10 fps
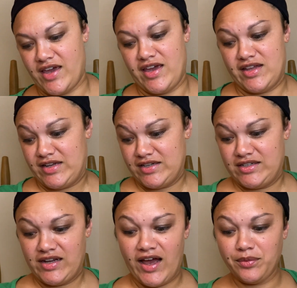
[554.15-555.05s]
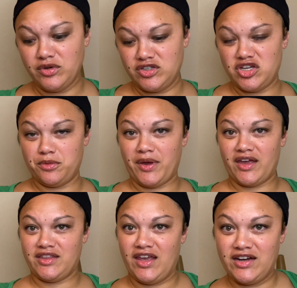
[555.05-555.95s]
and I'm going to check back
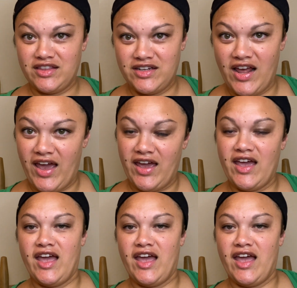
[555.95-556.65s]
at the end of the day,